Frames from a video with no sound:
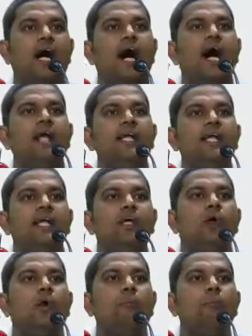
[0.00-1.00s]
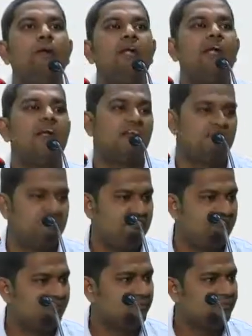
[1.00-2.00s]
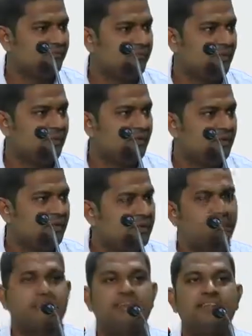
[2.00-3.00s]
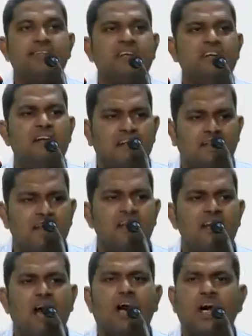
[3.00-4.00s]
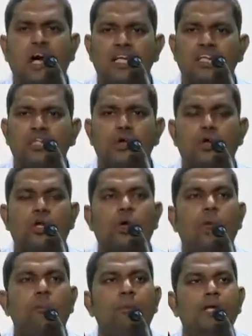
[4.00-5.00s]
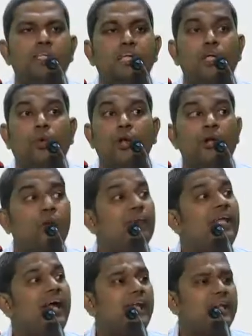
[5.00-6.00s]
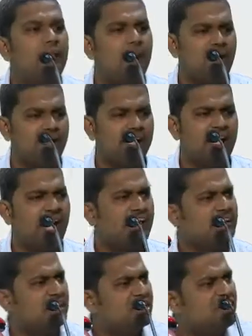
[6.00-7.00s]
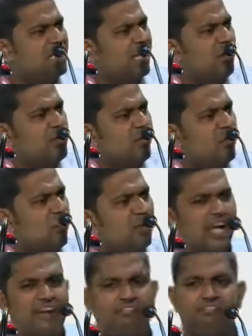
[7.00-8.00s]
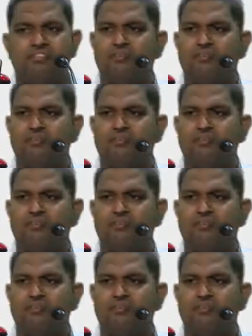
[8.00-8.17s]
highly competitive. There is literally a cutthroat competition going out there in the market. And just check out your own life.